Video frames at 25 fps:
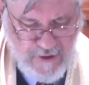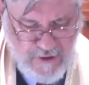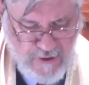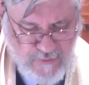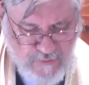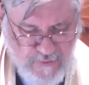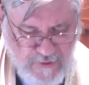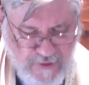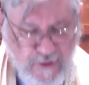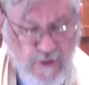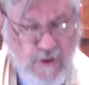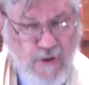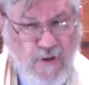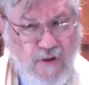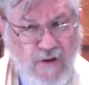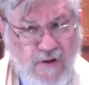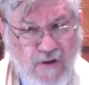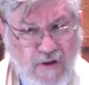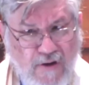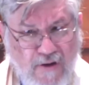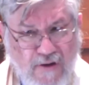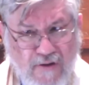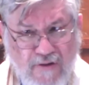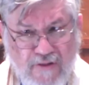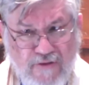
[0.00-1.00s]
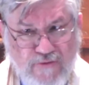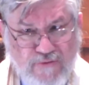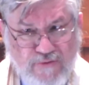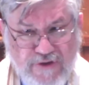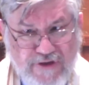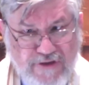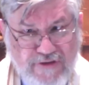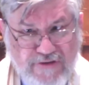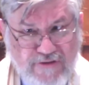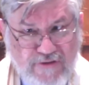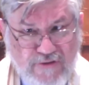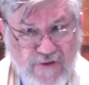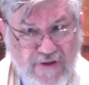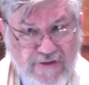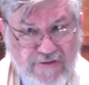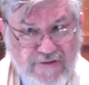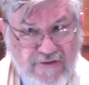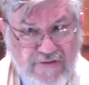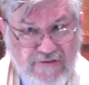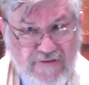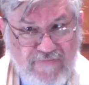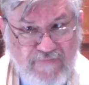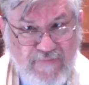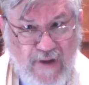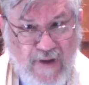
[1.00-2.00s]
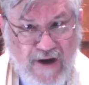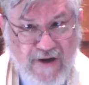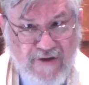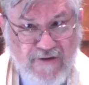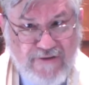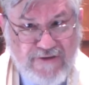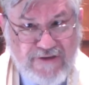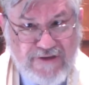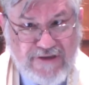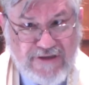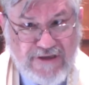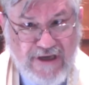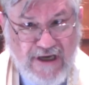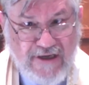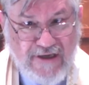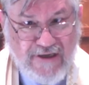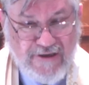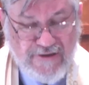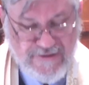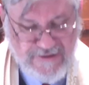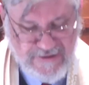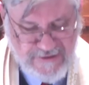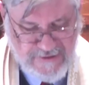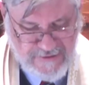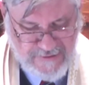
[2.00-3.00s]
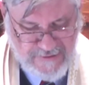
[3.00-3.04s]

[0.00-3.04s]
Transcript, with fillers: with all the resources of modern science